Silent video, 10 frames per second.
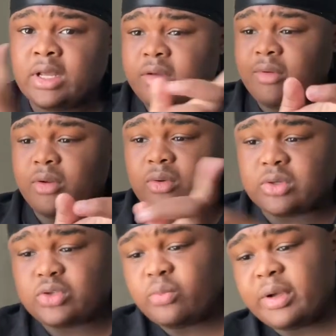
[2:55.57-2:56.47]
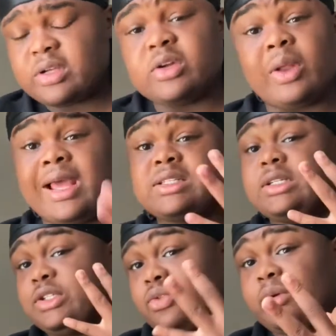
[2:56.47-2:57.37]
If you don't know, it's 2 pairs. Well, actually,
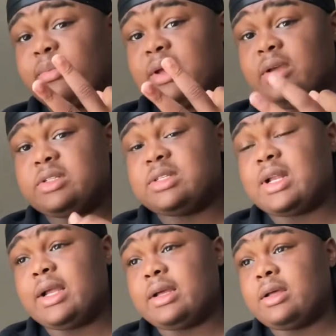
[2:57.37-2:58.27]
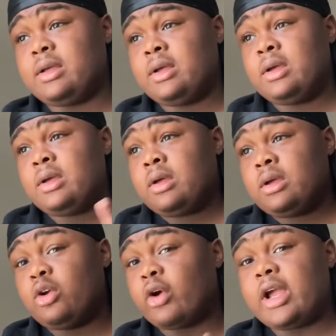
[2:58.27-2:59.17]
it's 3 pairs. It's like a
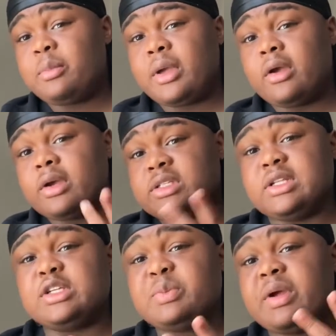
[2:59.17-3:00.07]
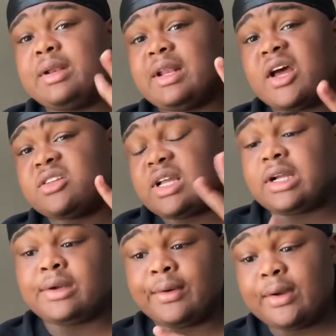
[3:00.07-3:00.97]
gray pair is this pair, and then I was like a
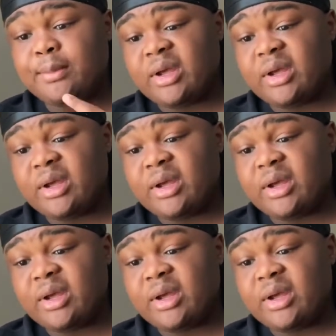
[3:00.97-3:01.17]
green pair